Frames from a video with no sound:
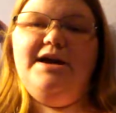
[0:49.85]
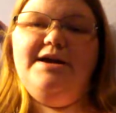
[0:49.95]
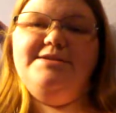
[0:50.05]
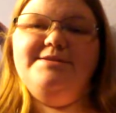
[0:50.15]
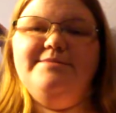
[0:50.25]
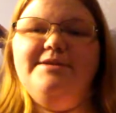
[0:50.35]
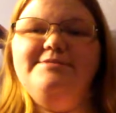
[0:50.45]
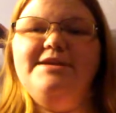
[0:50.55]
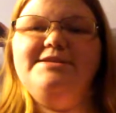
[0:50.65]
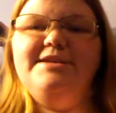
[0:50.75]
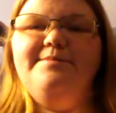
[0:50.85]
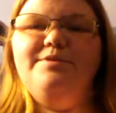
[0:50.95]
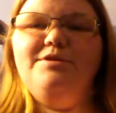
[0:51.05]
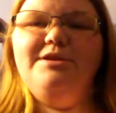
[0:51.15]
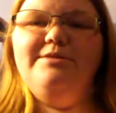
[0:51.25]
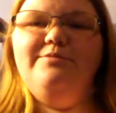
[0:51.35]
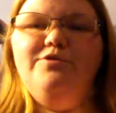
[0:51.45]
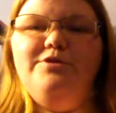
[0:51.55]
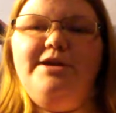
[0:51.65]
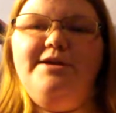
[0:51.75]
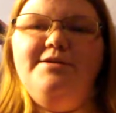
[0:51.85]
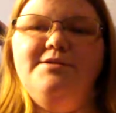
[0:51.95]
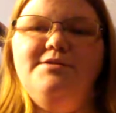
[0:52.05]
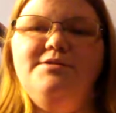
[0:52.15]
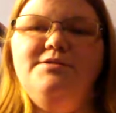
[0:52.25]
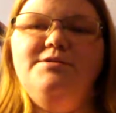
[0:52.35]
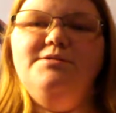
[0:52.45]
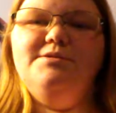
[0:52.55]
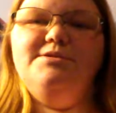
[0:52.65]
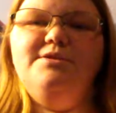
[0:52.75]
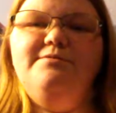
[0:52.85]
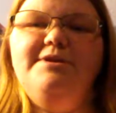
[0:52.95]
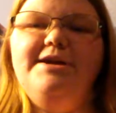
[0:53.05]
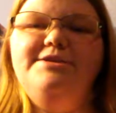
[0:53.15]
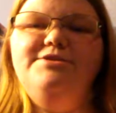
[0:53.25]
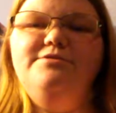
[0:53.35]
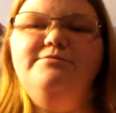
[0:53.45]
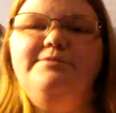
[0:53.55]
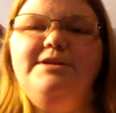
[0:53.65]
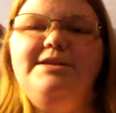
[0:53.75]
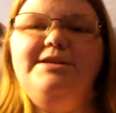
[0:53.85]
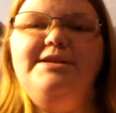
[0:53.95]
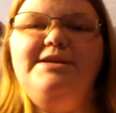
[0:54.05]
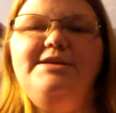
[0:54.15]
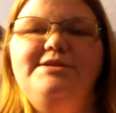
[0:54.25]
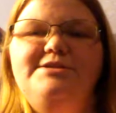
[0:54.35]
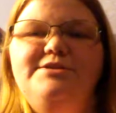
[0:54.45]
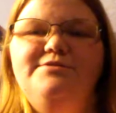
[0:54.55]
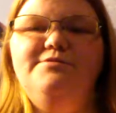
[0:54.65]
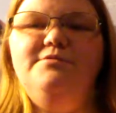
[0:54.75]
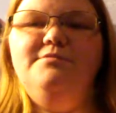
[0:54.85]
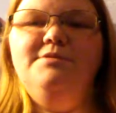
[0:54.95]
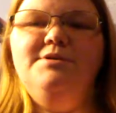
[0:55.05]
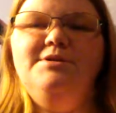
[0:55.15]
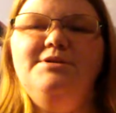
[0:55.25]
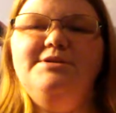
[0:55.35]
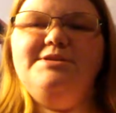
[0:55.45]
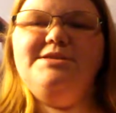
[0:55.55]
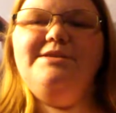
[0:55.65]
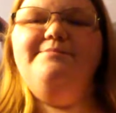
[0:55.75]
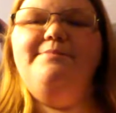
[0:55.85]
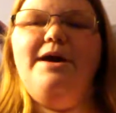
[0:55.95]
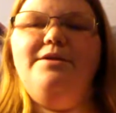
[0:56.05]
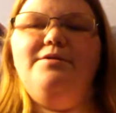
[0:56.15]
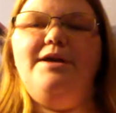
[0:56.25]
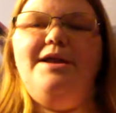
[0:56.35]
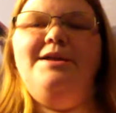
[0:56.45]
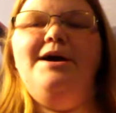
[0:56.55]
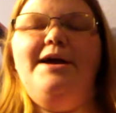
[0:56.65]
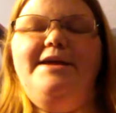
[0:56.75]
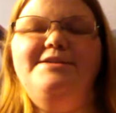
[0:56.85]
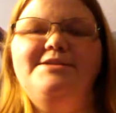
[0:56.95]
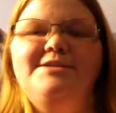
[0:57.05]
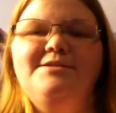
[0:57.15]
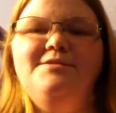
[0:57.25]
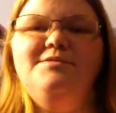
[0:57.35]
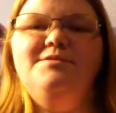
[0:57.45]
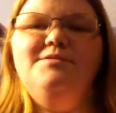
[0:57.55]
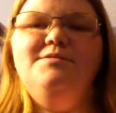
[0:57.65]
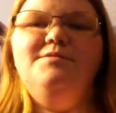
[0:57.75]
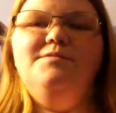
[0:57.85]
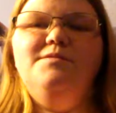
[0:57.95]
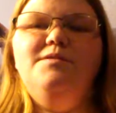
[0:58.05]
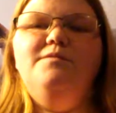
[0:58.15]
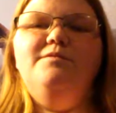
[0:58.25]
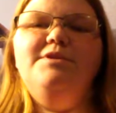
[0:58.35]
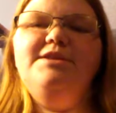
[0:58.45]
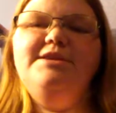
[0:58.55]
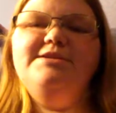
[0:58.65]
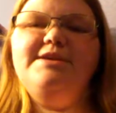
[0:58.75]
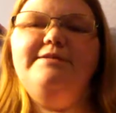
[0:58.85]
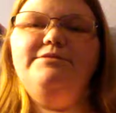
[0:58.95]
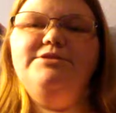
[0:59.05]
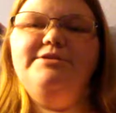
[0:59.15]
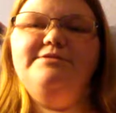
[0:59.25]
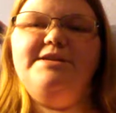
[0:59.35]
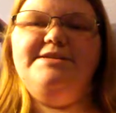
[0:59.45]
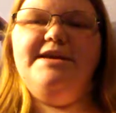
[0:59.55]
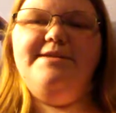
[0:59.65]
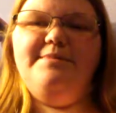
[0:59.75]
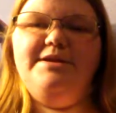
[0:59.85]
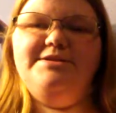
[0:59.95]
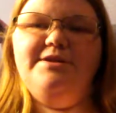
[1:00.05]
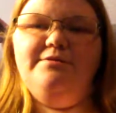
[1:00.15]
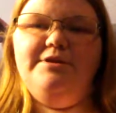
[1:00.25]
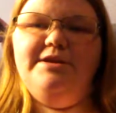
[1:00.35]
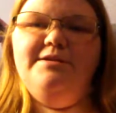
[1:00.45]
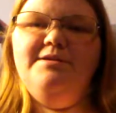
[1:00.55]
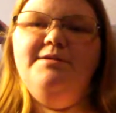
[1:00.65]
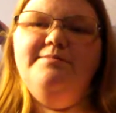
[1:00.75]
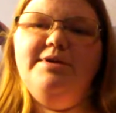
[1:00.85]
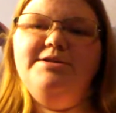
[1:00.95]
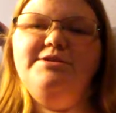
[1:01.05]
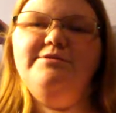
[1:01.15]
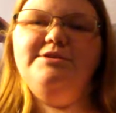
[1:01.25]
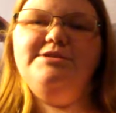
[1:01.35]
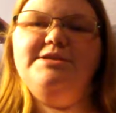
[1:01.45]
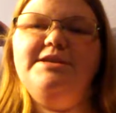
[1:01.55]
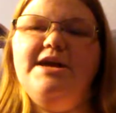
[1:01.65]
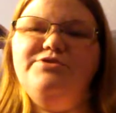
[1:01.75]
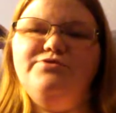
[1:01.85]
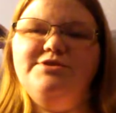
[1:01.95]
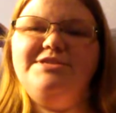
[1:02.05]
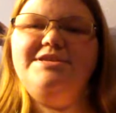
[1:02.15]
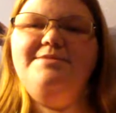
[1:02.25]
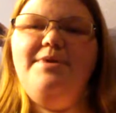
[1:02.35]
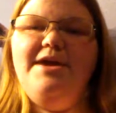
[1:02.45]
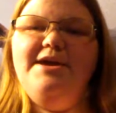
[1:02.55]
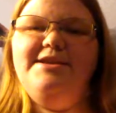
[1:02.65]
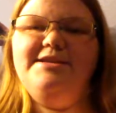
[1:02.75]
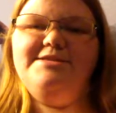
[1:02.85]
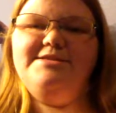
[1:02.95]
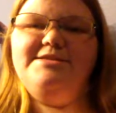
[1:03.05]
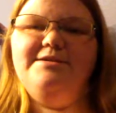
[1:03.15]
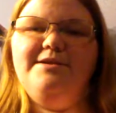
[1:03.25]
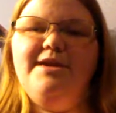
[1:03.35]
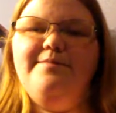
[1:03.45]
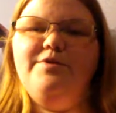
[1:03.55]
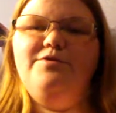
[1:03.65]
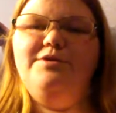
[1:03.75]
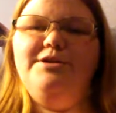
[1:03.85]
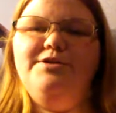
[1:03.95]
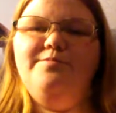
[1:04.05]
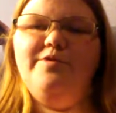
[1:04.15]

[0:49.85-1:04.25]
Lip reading: I sometimes have to get up early in the morning. So when I do really need to sleep better at night, one of the things I will do is I take melatonin. Melatonin's a natural sleep aid. It's the chemical in your